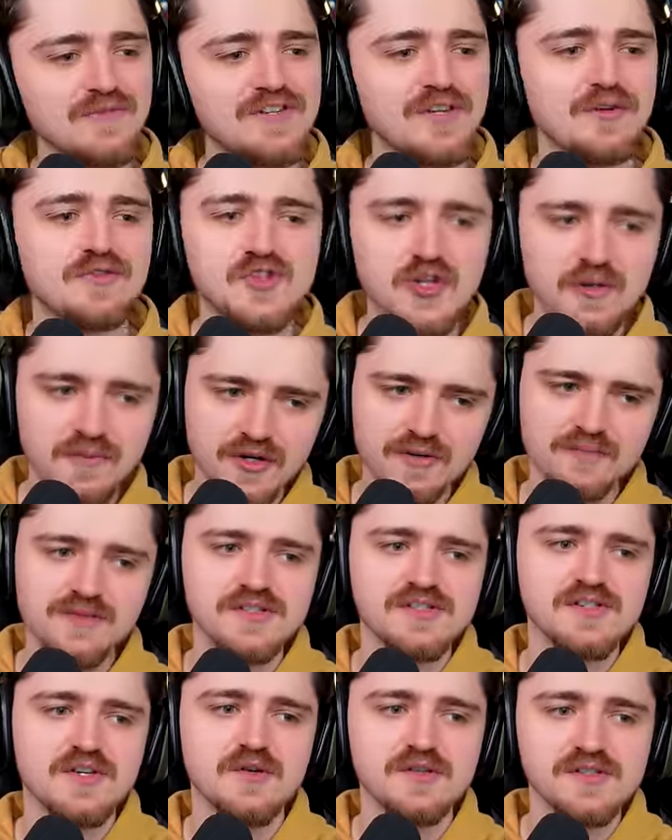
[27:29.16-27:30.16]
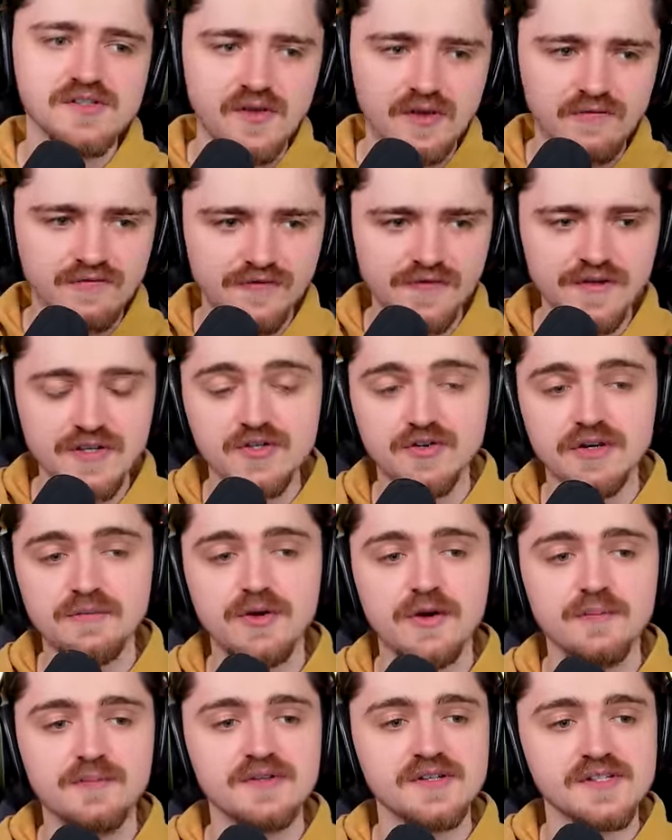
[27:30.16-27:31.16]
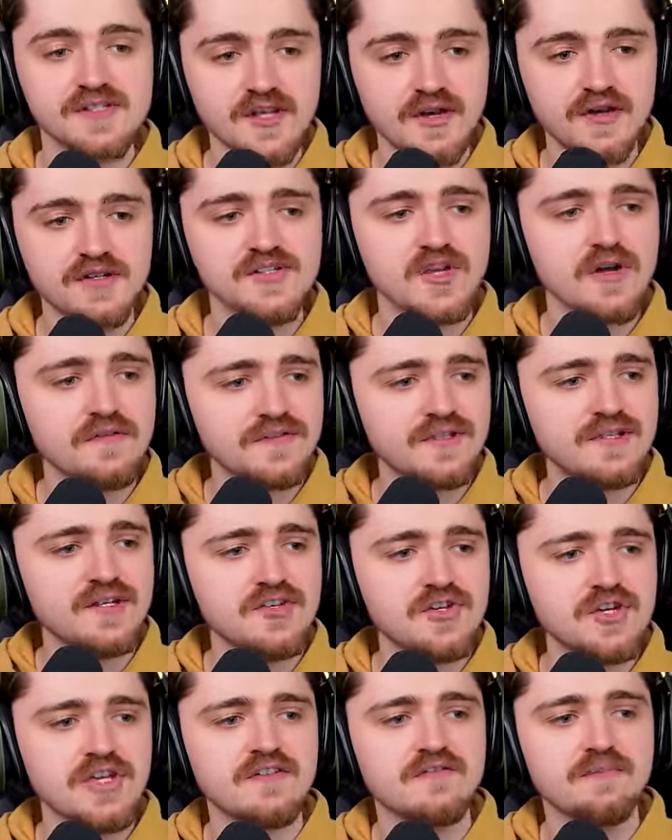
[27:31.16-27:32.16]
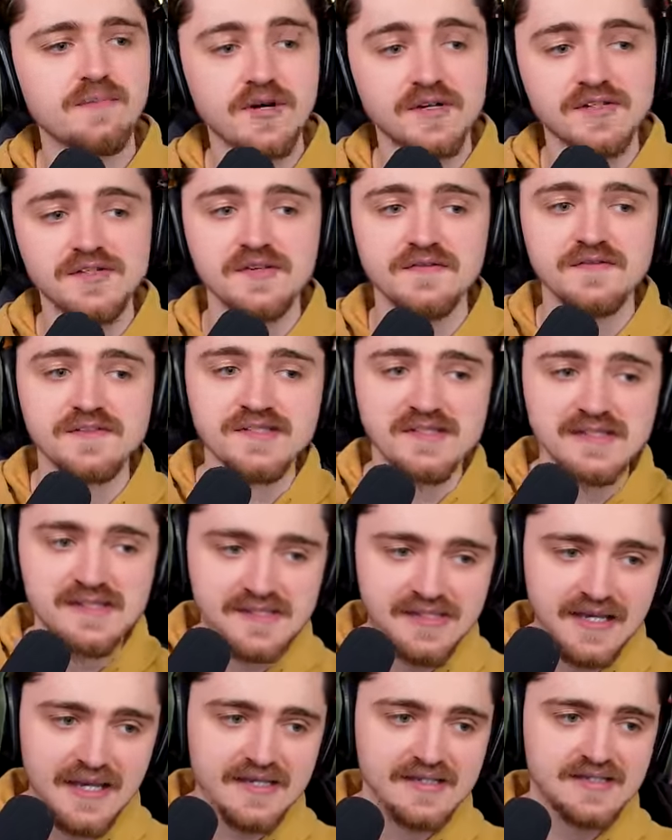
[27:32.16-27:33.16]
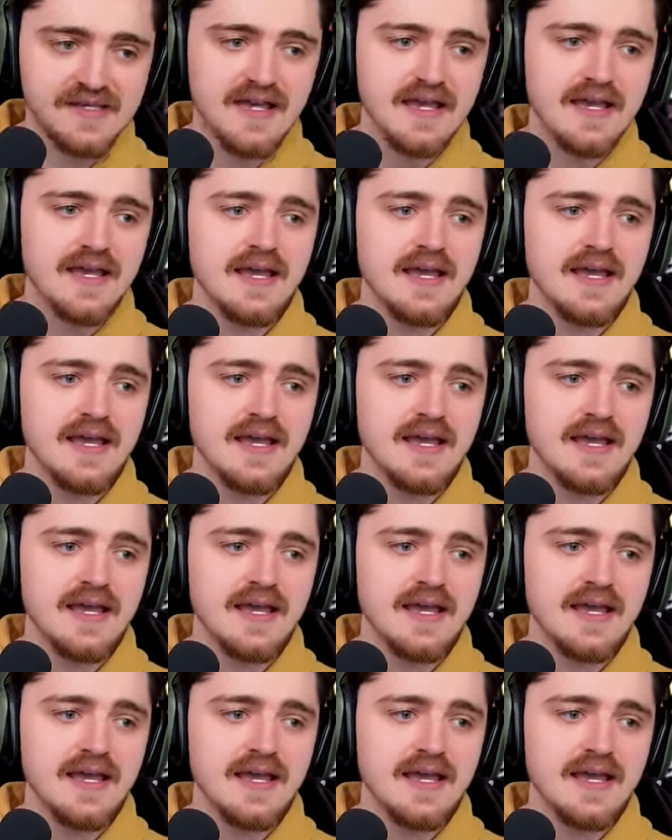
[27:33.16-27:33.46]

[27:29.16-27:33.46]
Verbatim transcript: So Jukebox Musical is known for featuring popular songs, often achieve box office success.